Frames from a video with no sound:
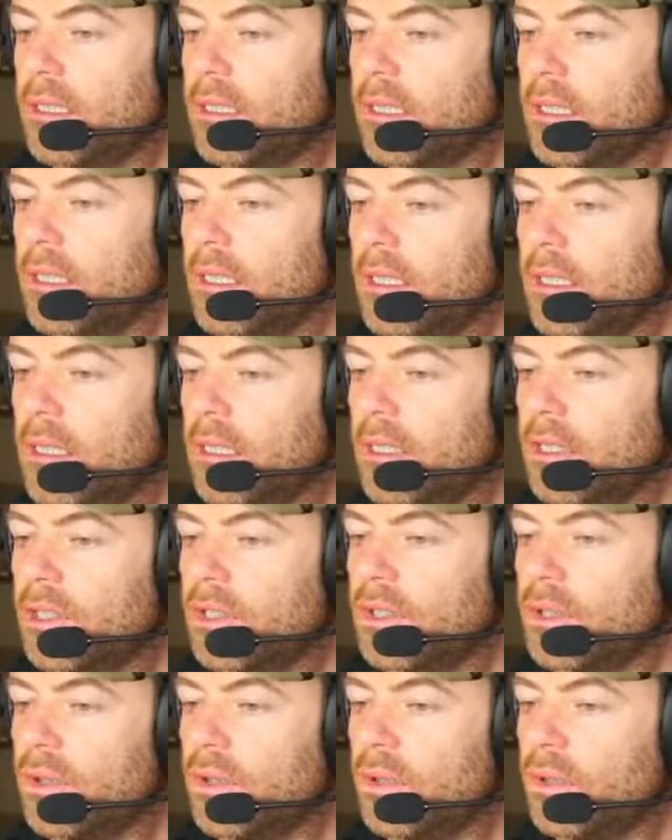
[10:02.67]

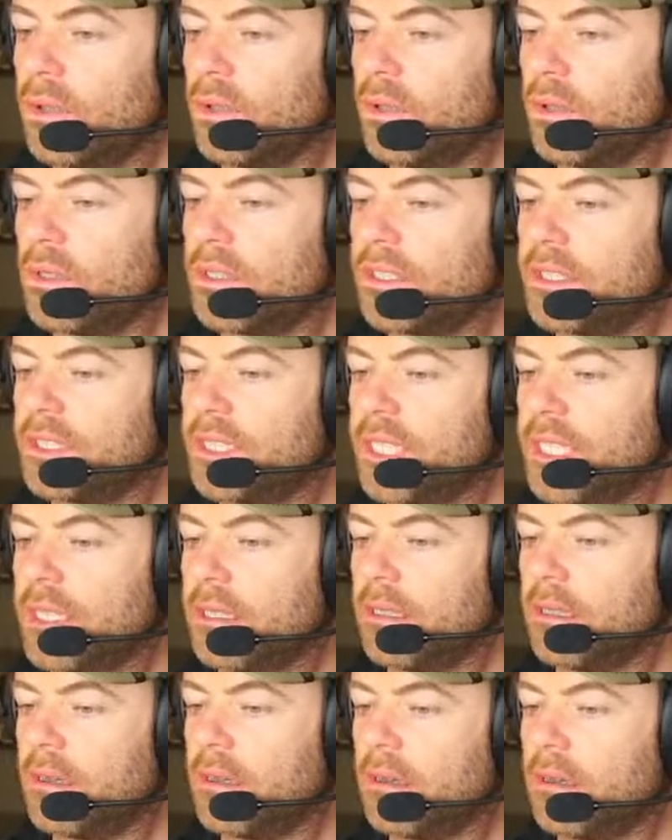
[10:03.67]
Kershaw synth.
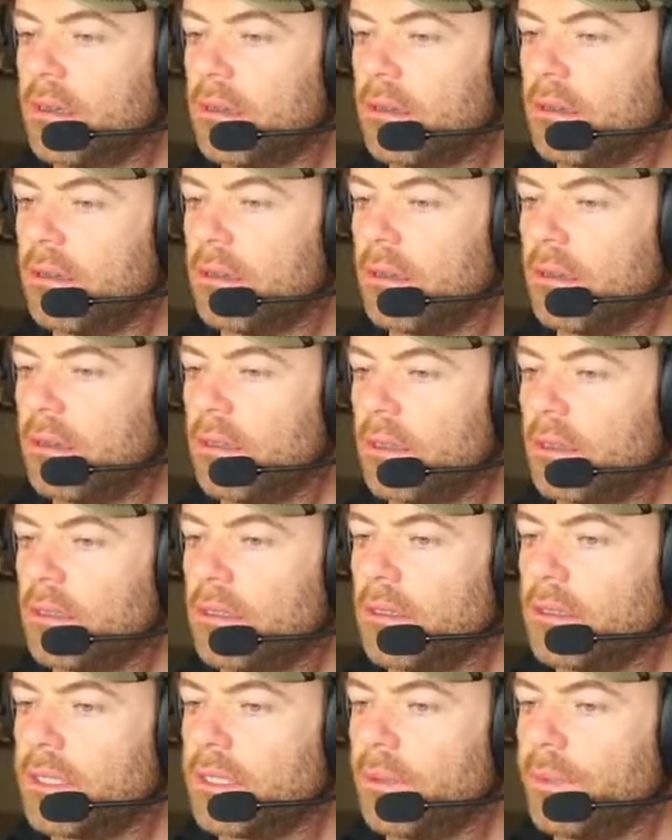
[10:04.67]

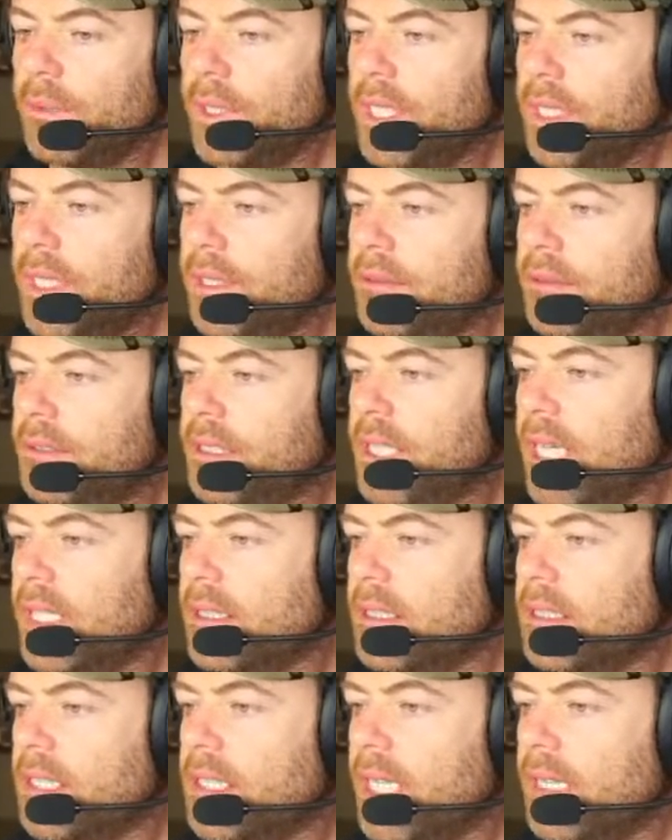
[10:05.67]
So we're going to use that
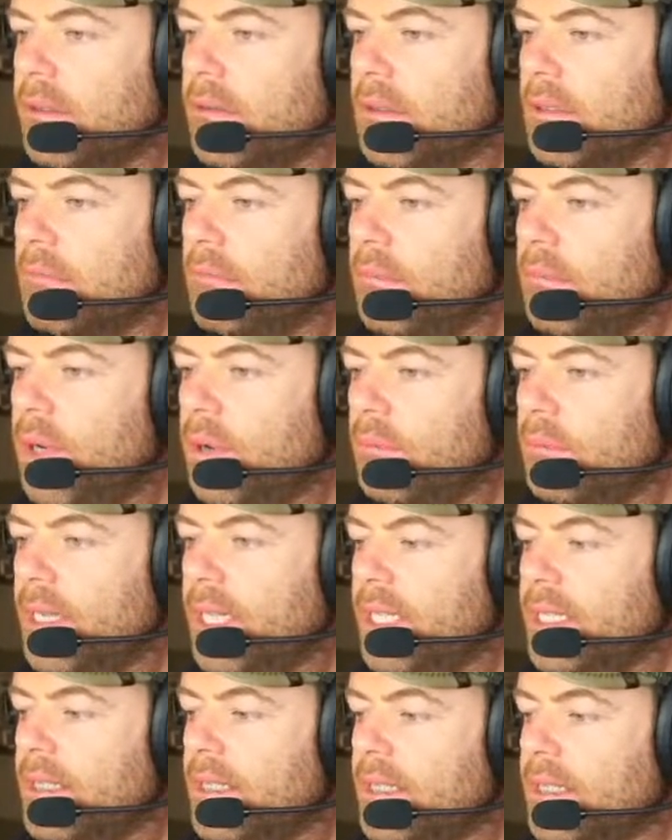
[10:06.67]
sound and pop
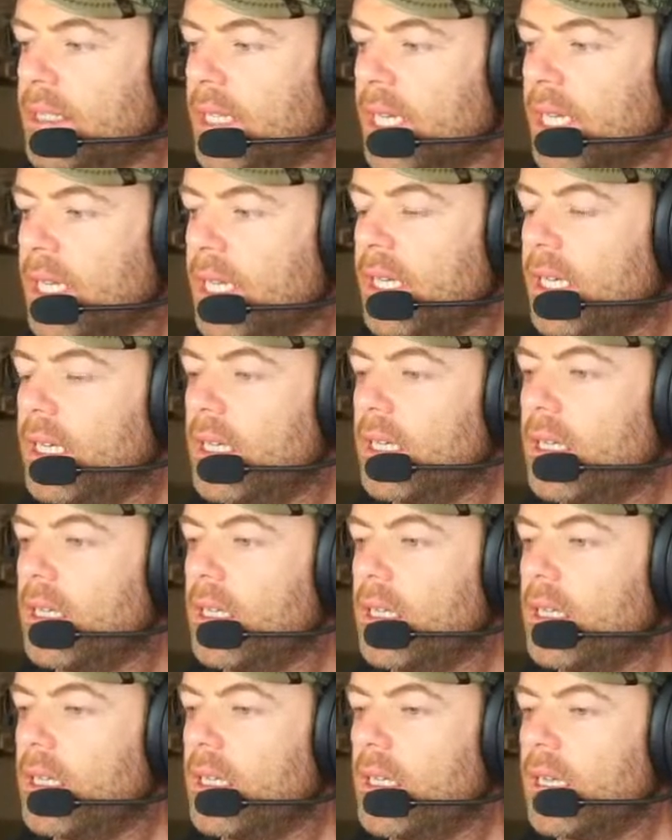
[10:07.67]
that into there.
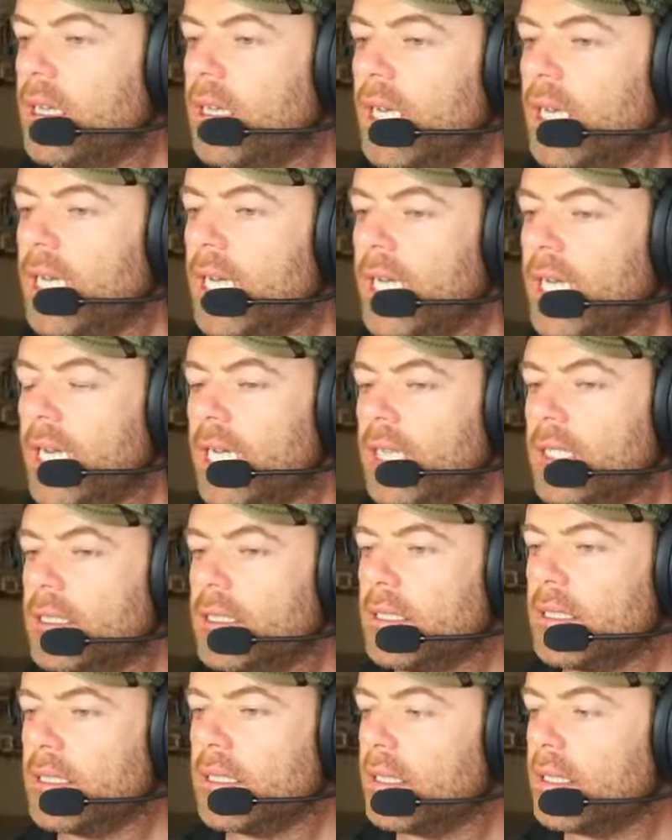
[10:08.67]

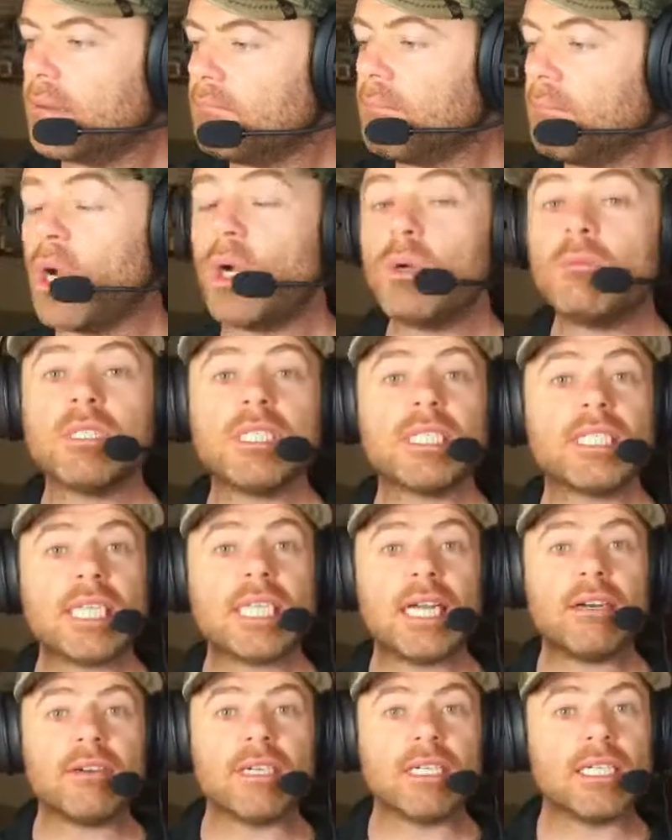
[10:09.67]
And
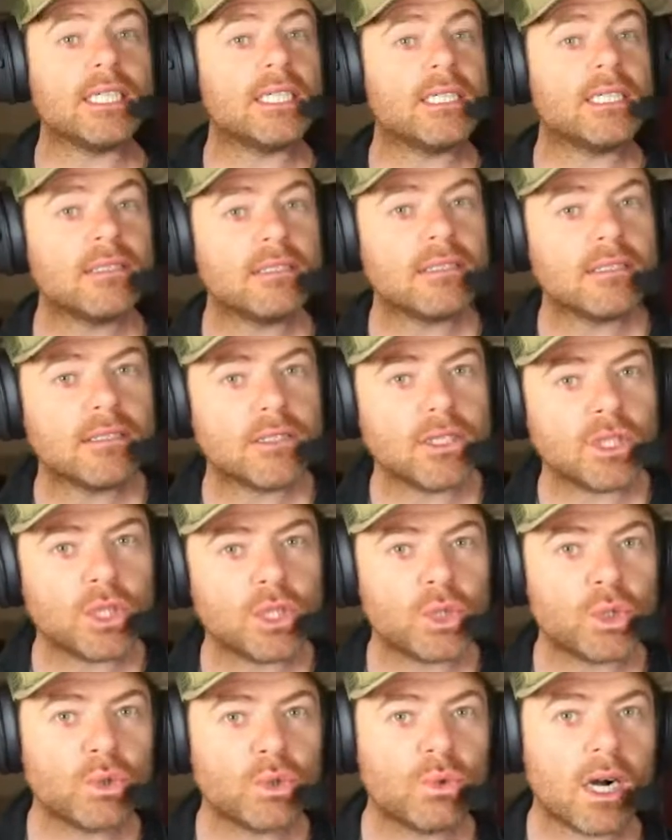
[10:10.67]
momentarily,
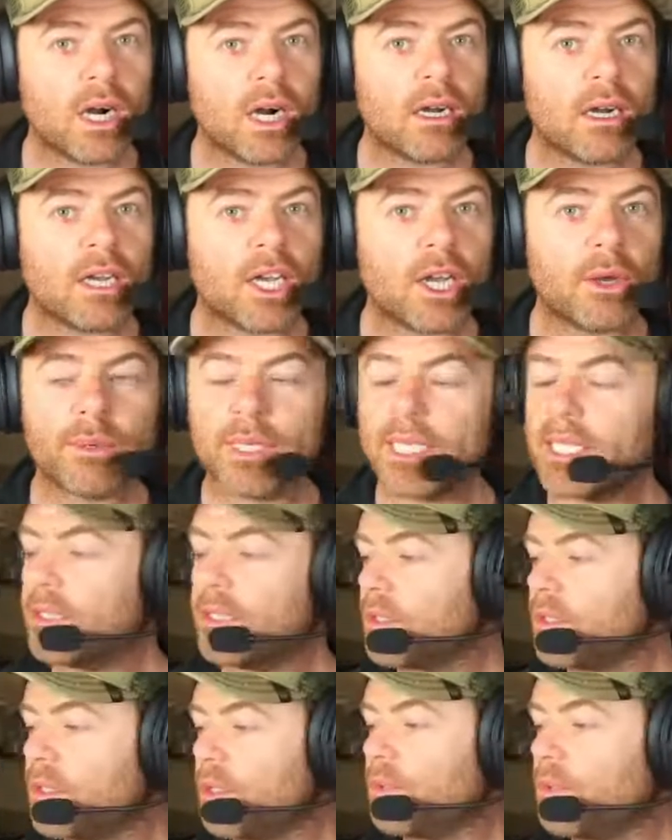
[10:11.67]
you are
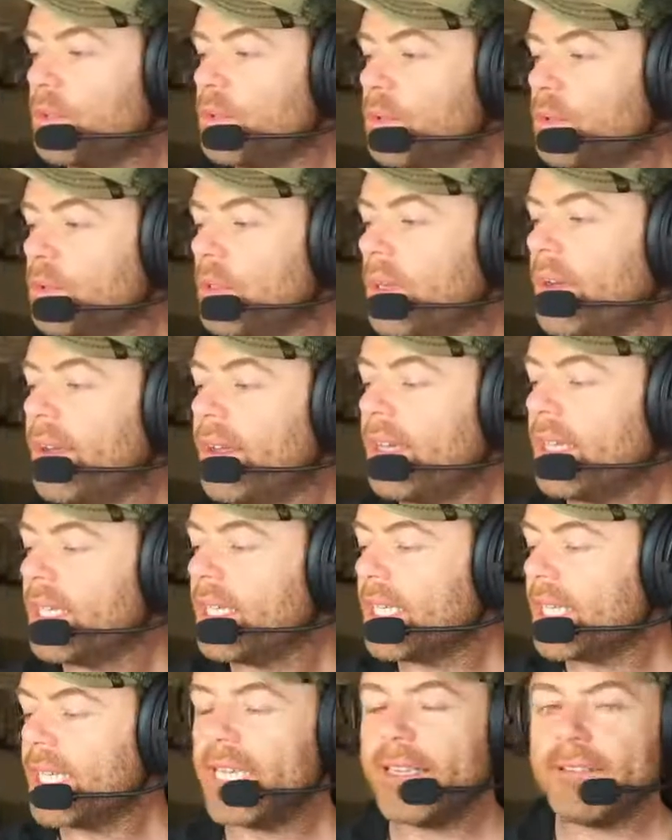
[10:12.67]
going to
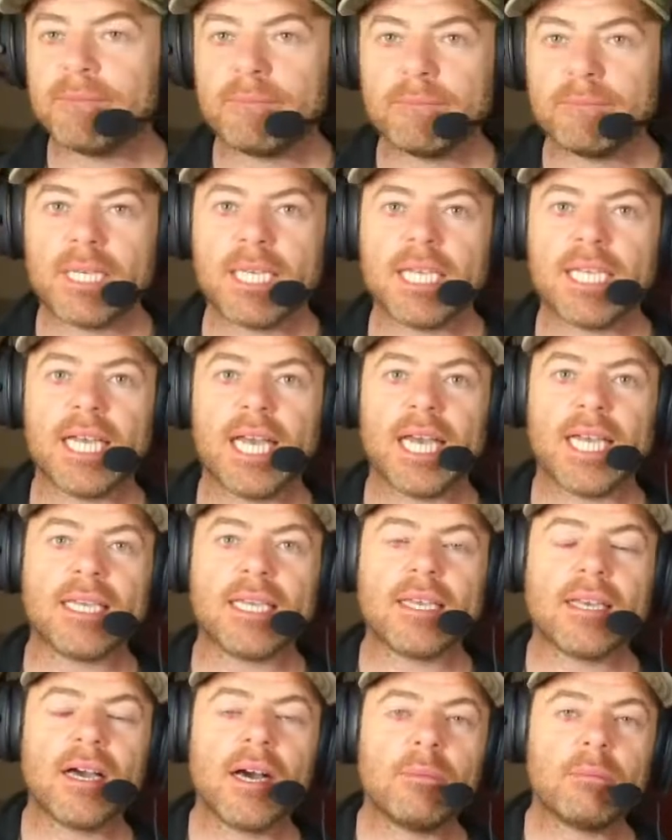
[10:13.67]
give me a
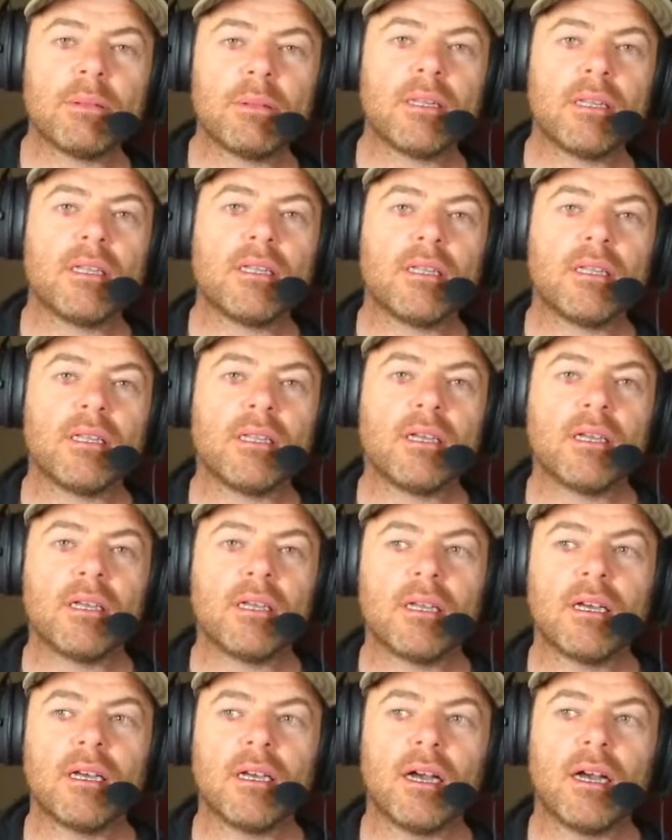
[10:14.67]
couple
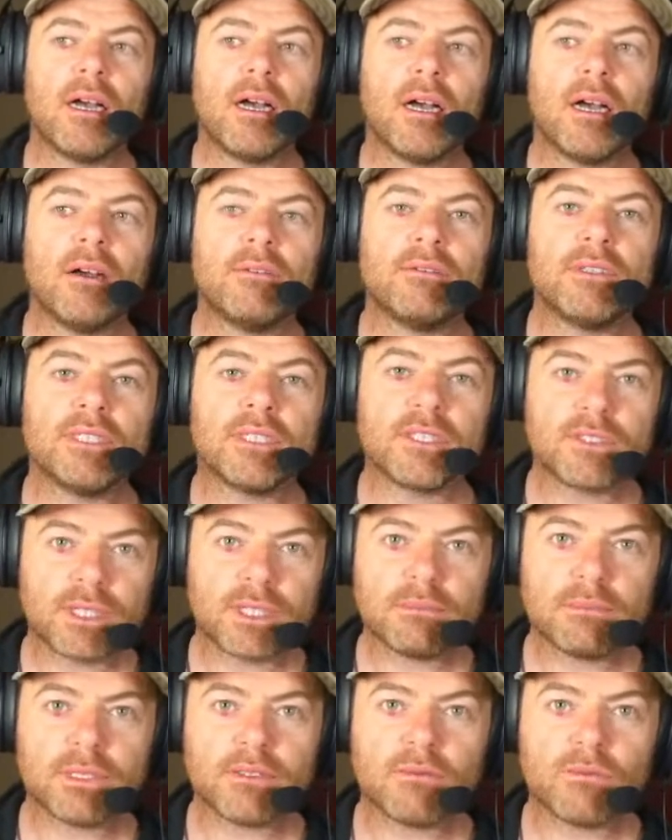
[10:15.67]
of
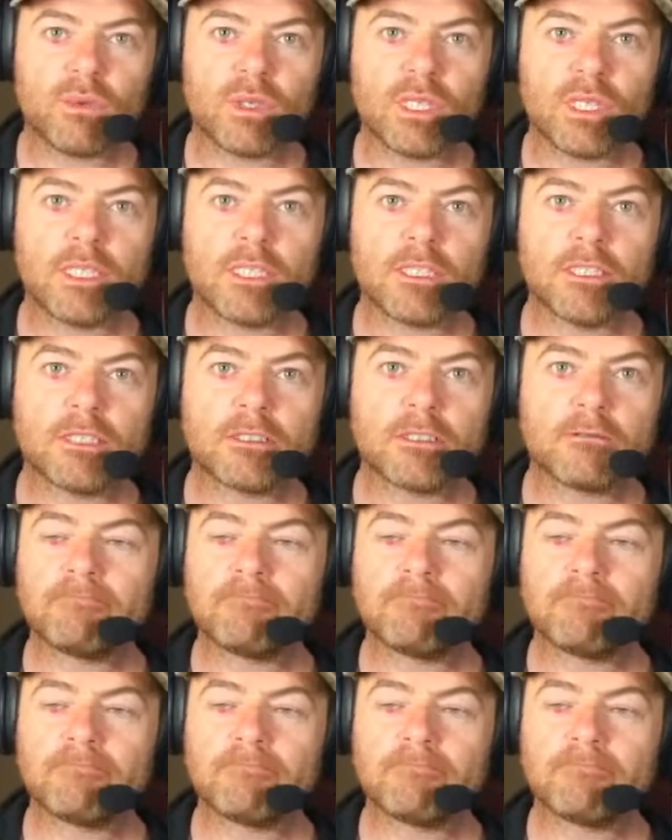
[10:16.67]
descriptive words.